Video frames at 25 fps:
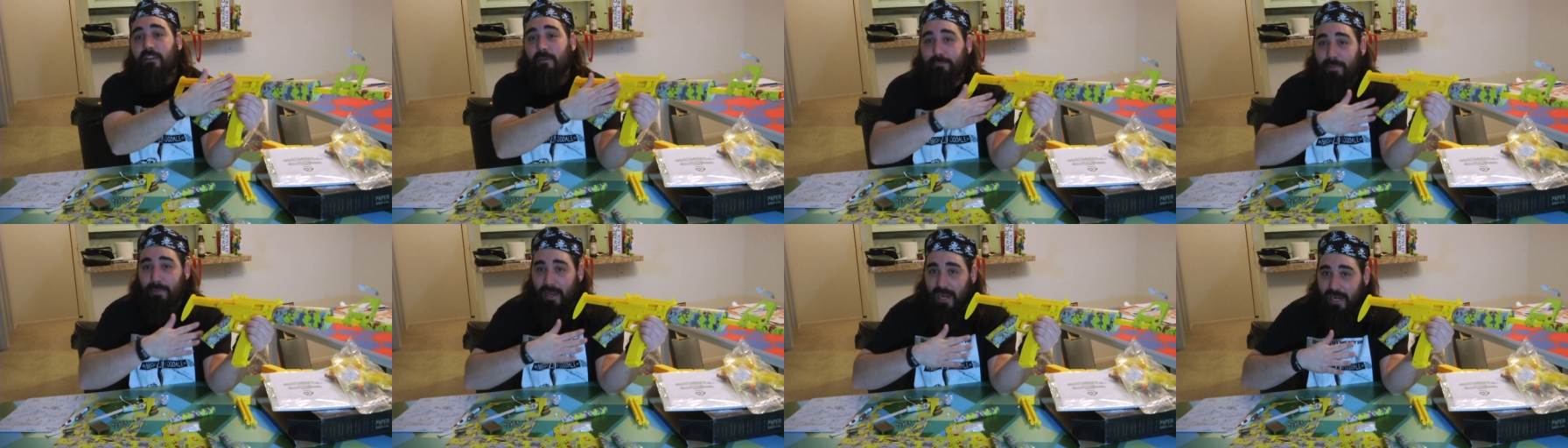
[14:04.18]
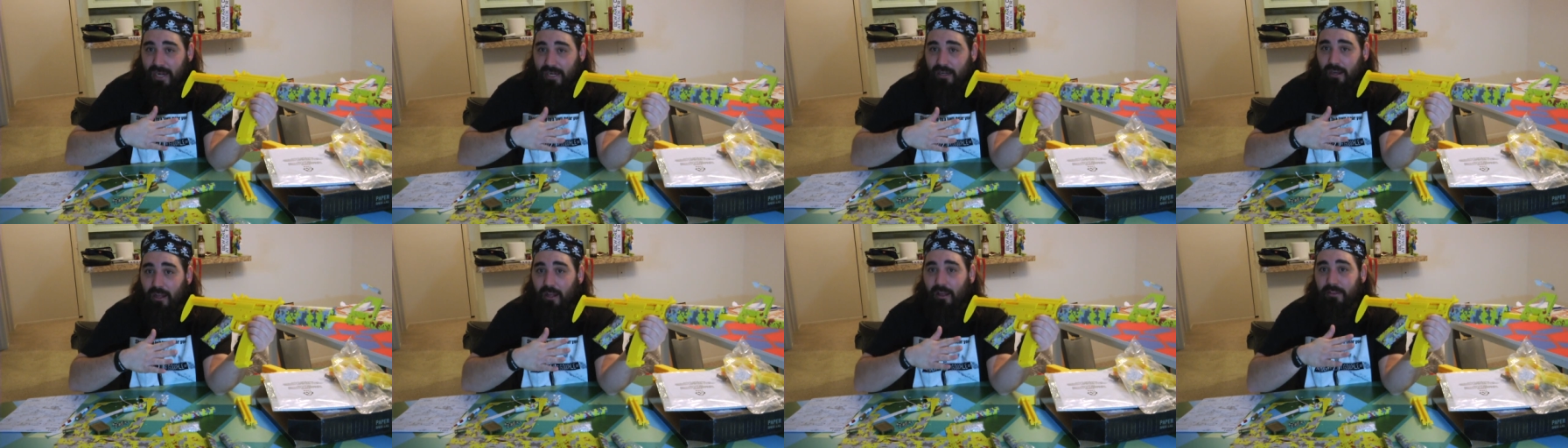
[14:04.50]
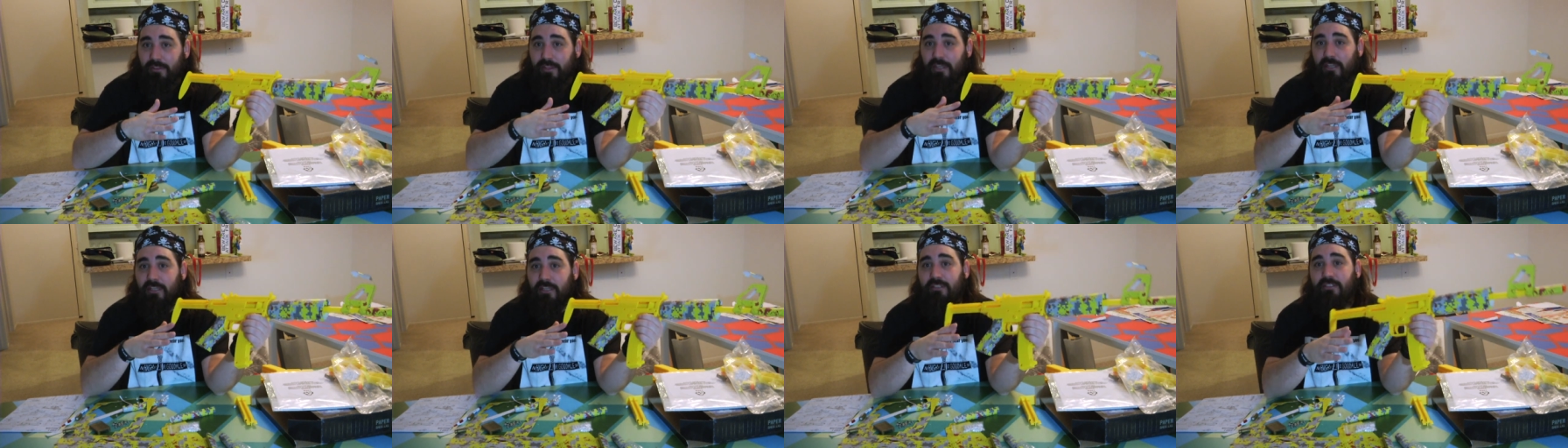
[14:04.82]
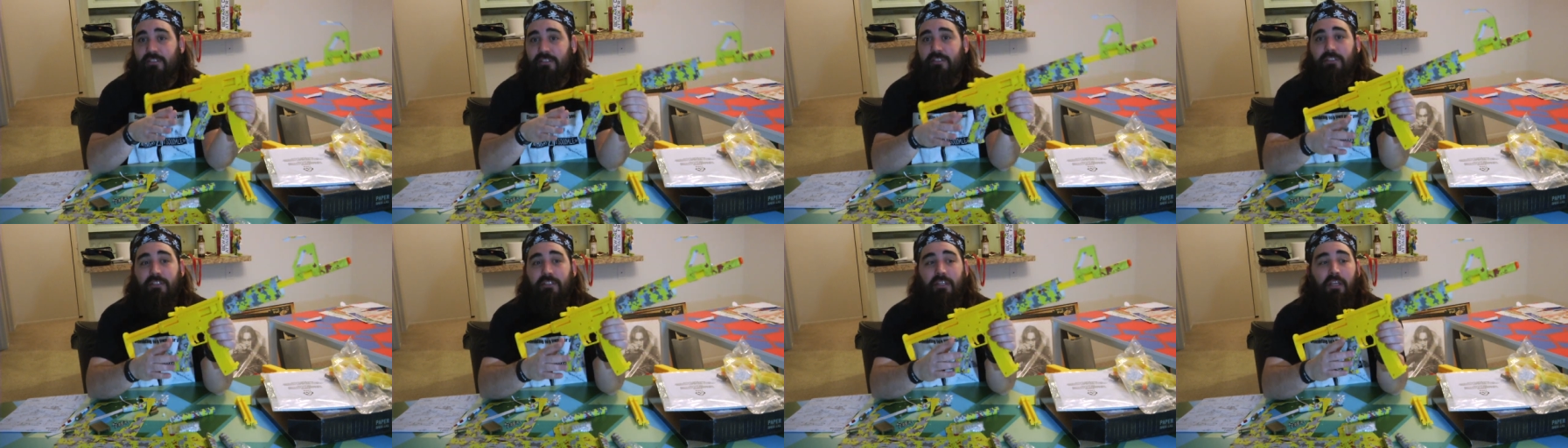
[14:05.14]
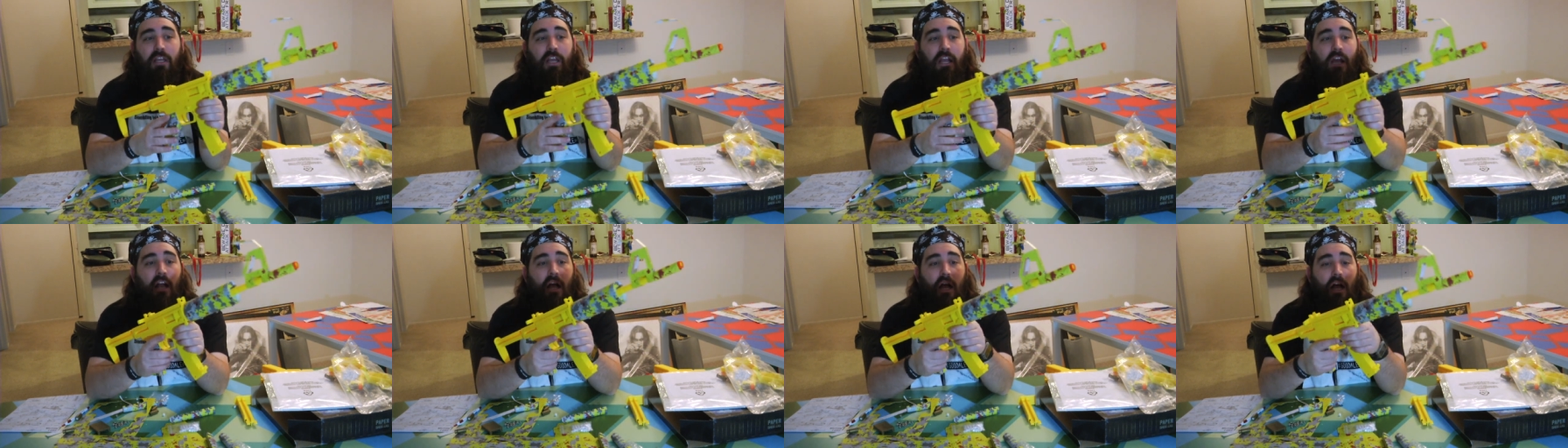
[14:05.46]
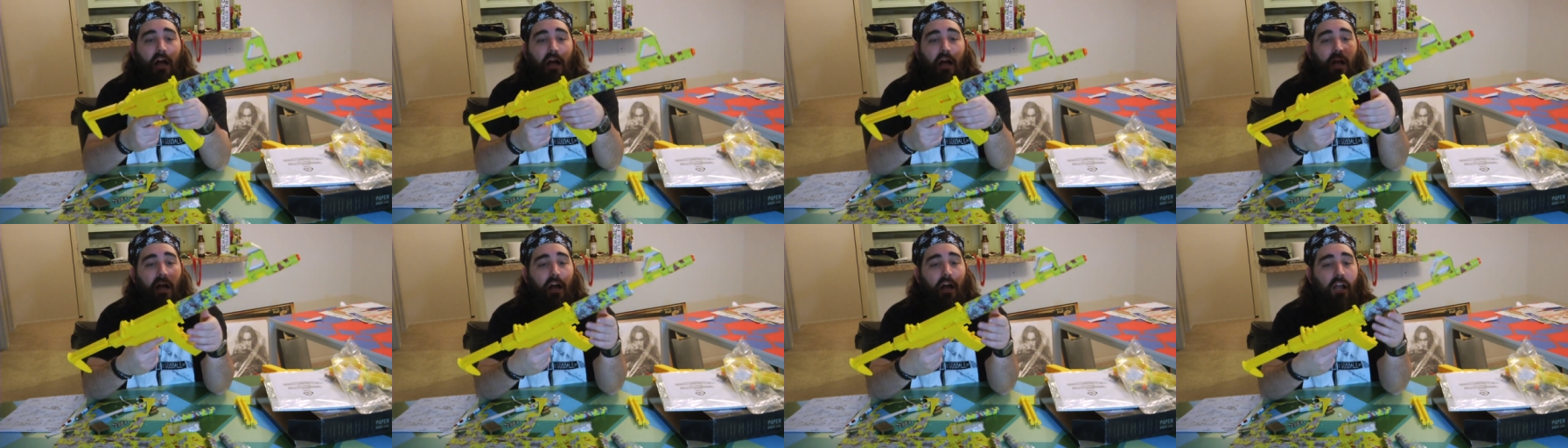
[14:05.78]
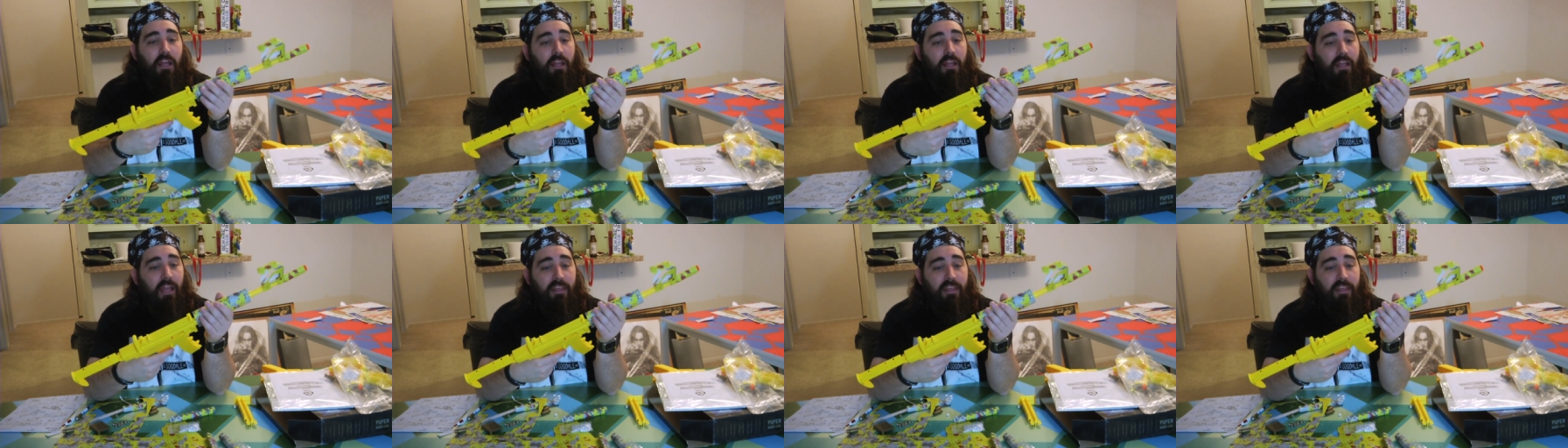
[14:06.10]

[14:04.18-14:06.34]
to paint all this. Uh,